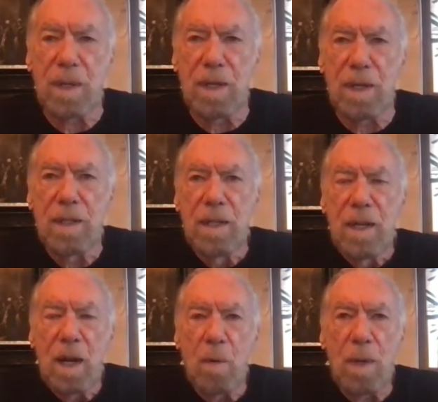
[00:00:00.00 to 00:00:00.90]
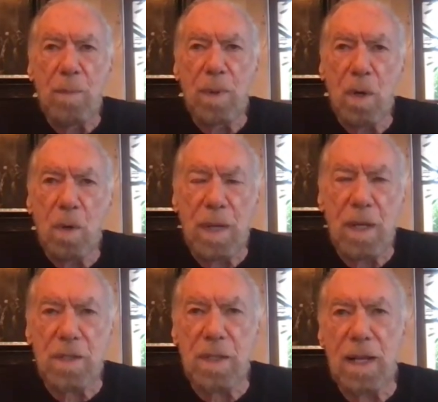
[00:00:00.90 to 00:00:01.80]
Uh, I went broke
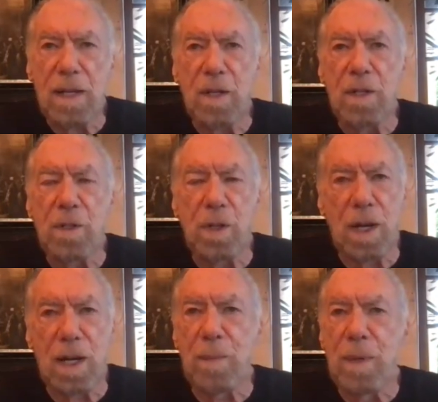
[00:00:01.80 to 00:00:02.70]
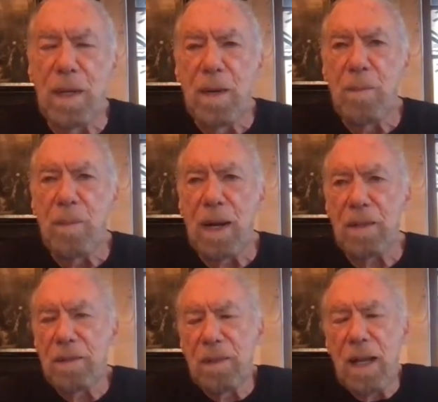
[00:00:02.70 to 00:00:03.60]
because I had a good job. My
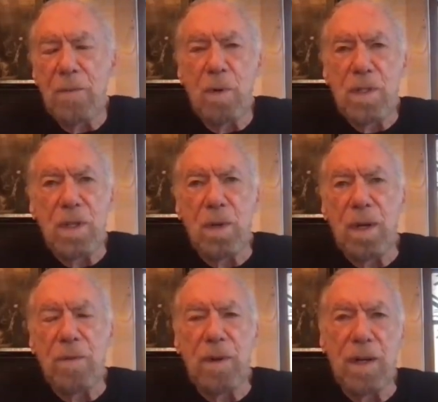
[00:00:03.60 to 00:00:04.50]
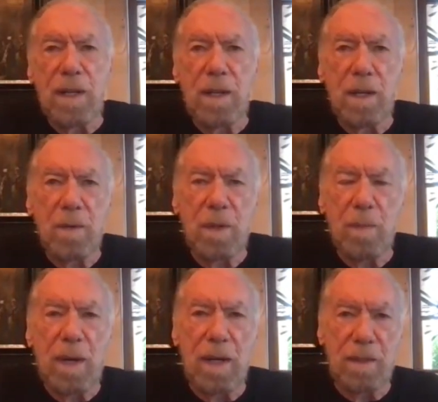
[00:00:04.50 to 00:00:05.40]
life wasn't going very good with
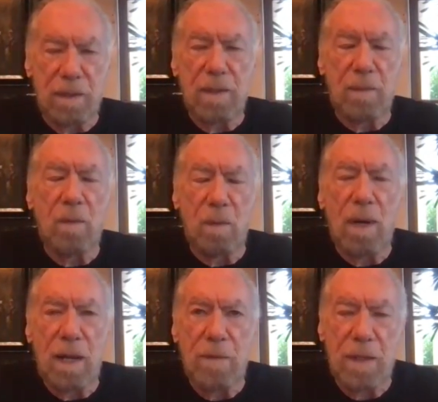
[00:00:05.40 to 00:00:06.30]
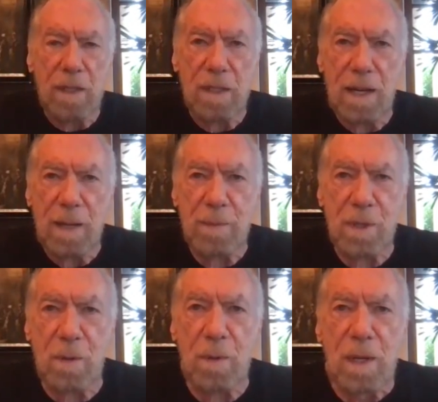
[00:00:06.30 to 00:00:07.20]
my wife at the time,
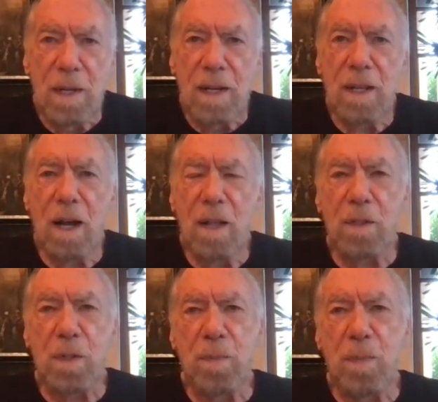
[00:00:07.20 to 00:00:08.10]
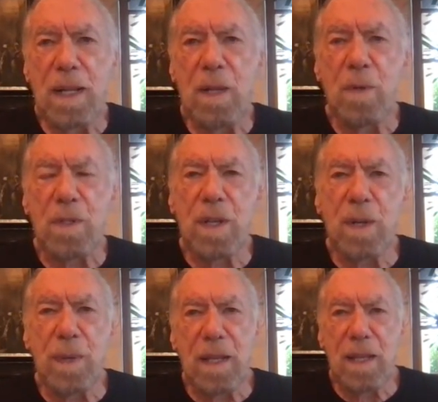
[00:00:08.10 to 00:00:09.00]
so all this money was
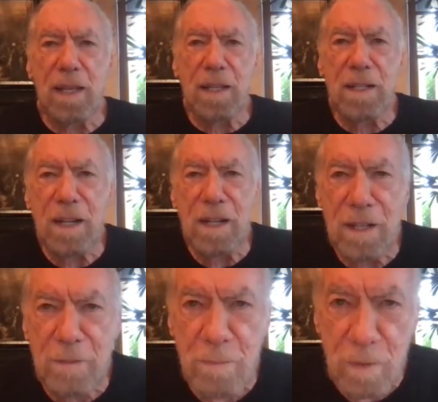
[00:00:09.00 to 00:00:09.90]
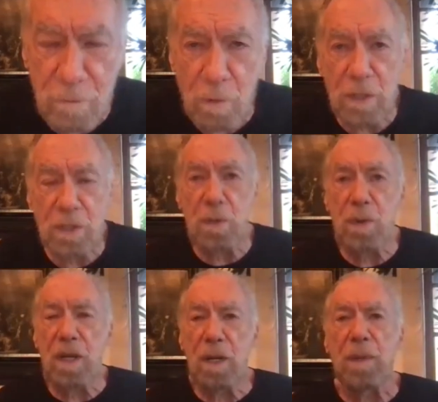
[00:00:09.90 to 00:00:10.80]
coming in. Uh, for this new
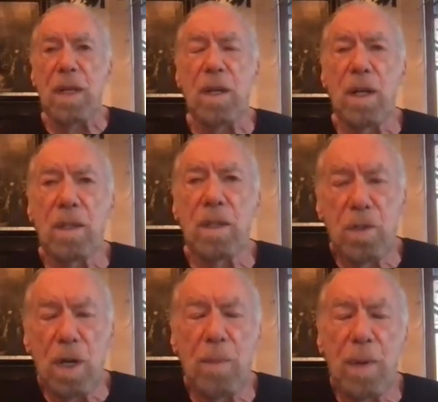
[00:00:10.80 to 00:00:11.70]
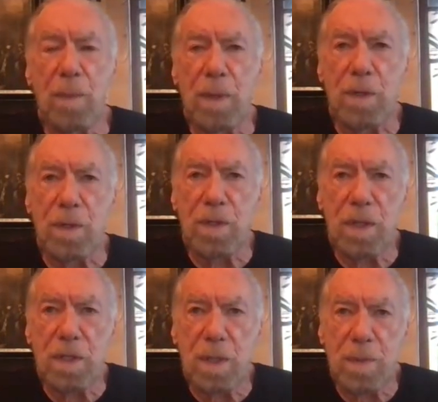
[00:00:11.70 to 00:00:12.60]
company called John Paul Mitchell
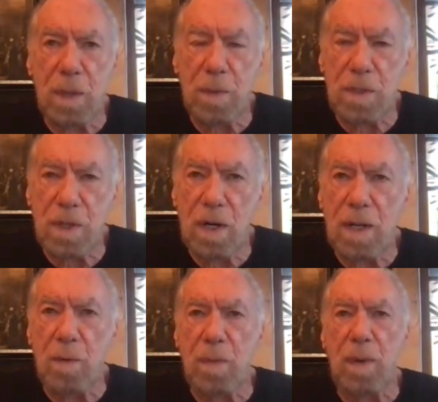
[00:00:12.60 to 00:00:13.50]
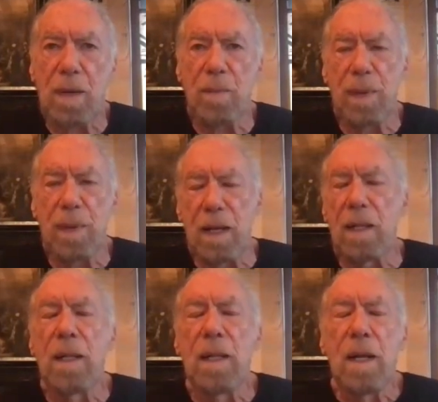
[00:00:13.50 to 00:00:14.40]
Systems. I was starting with my pal.